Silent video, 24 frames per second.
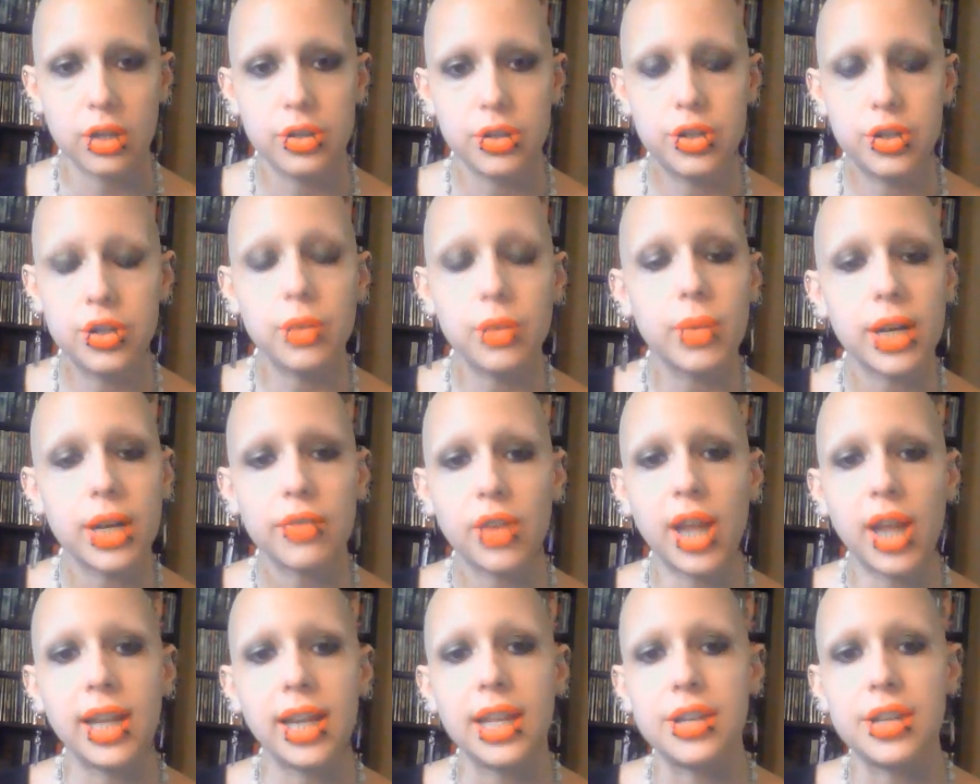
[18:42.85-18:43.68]
to do
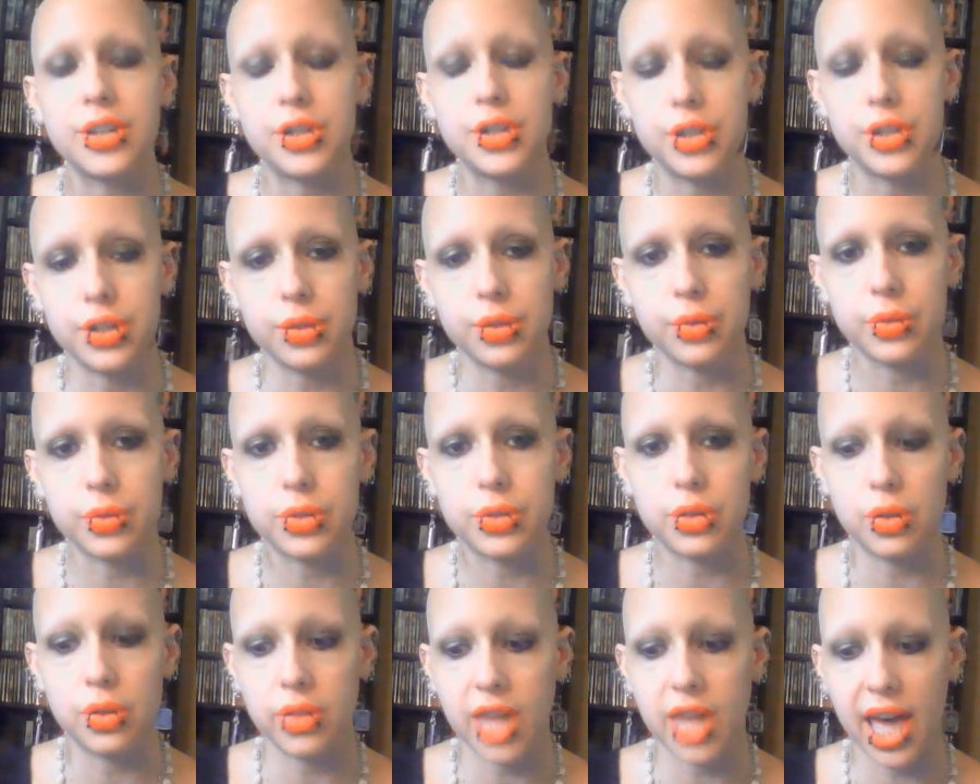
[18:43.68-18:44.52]
whatever I need to do
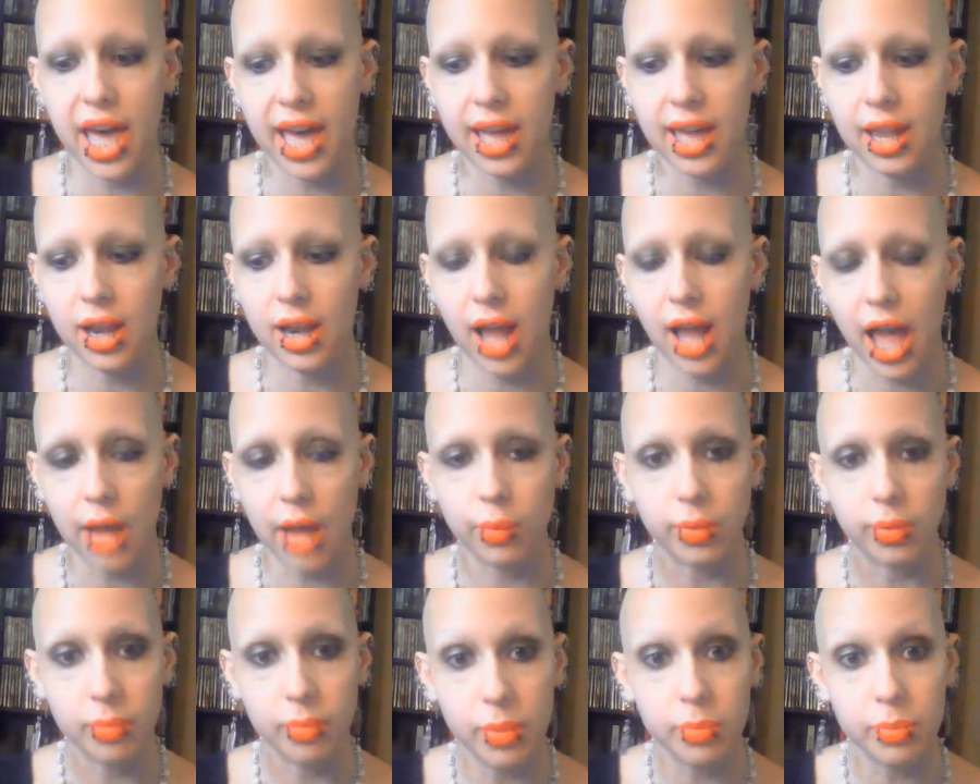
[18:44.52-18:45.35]
so that I
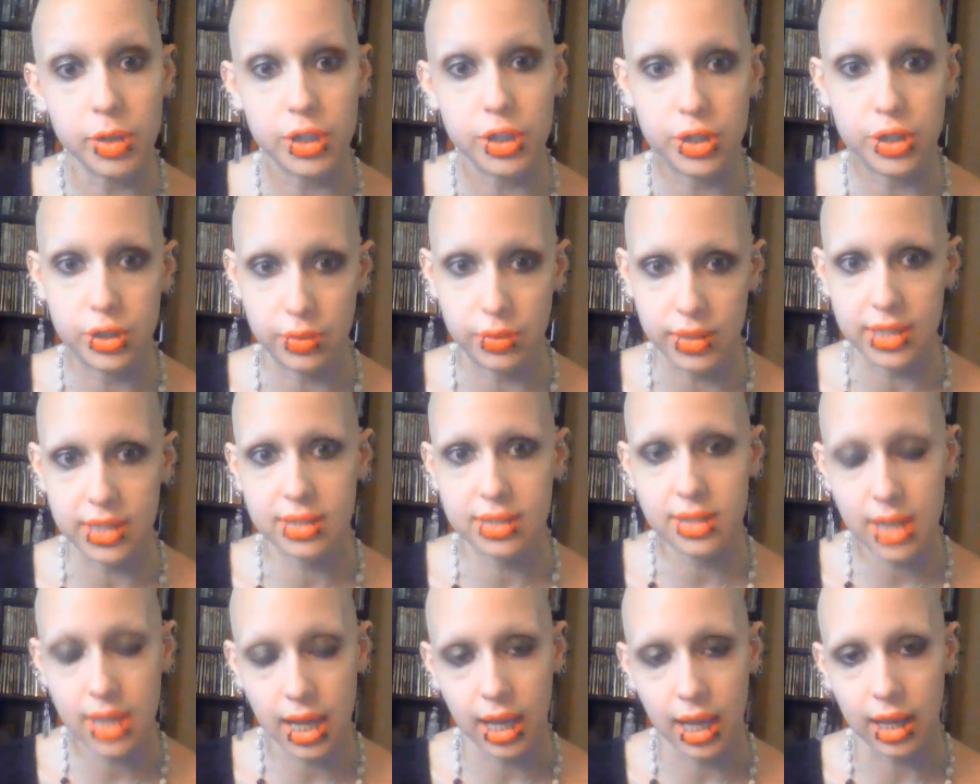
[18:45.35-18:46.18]
remember to do
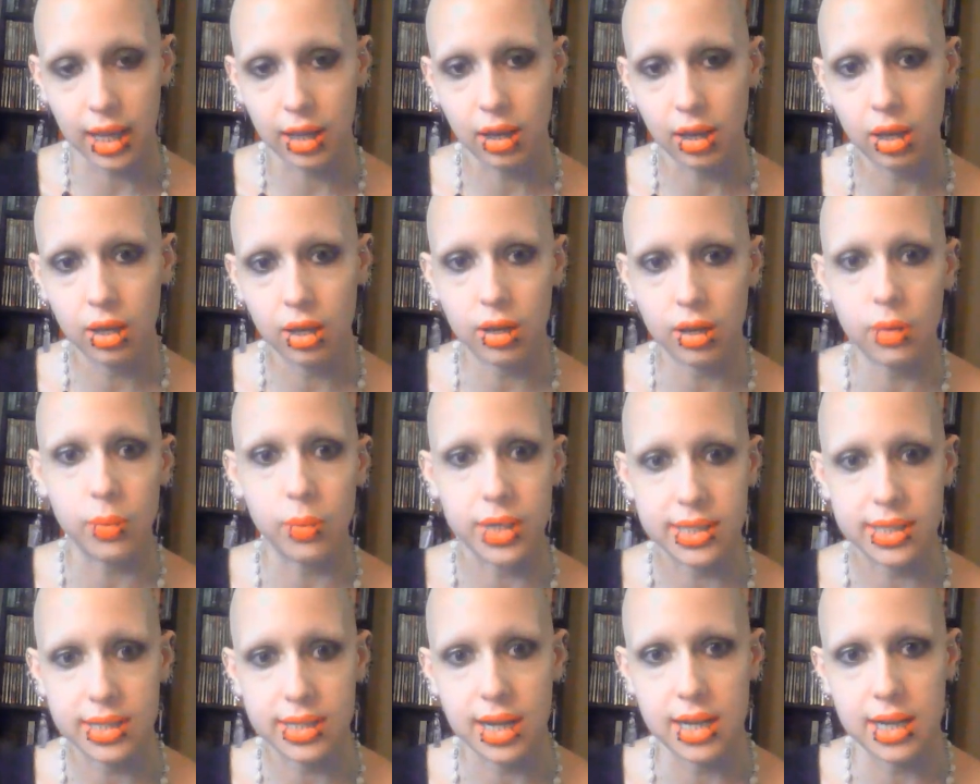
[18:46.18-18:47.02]
this thing on
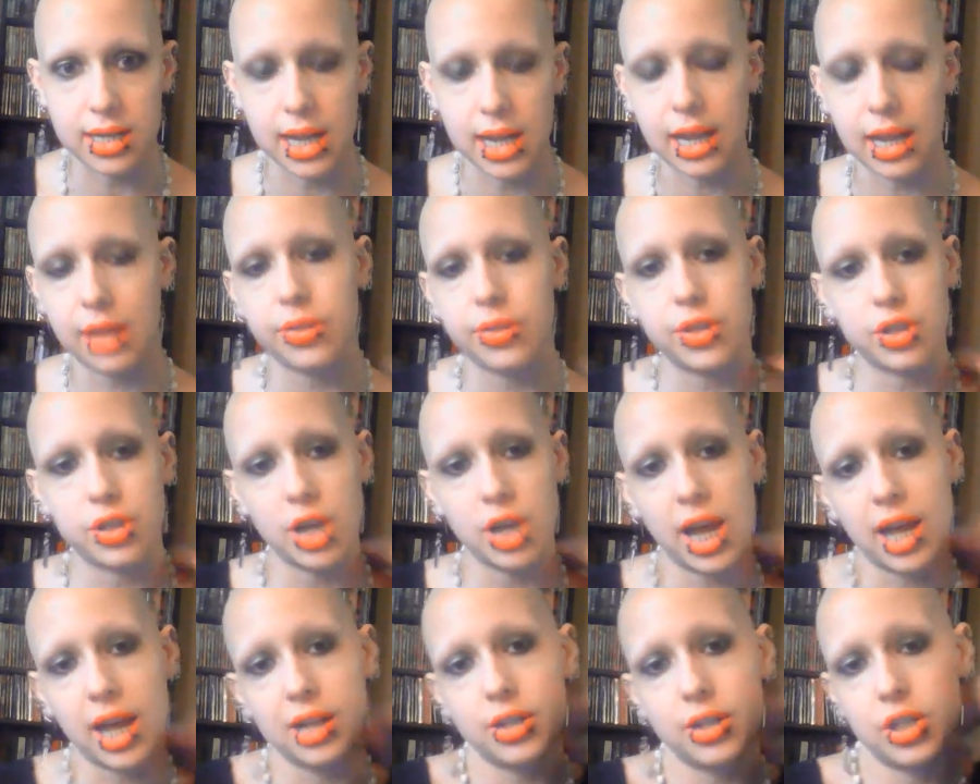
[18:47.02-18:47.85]
Wednesday, I take out the
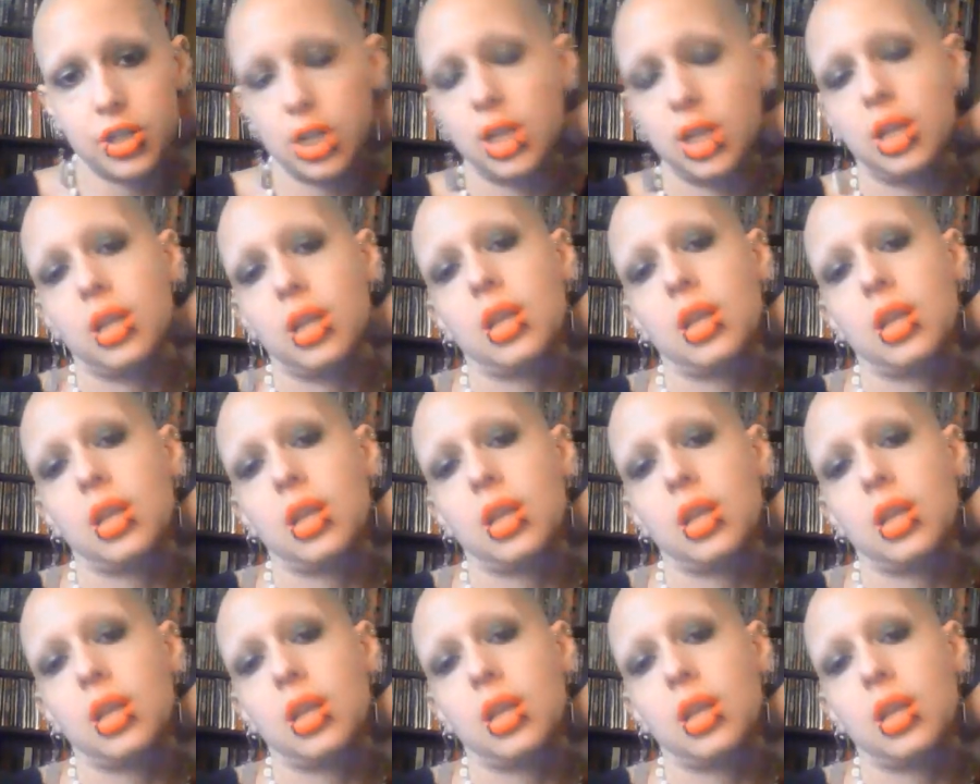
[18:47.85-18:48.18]
trash.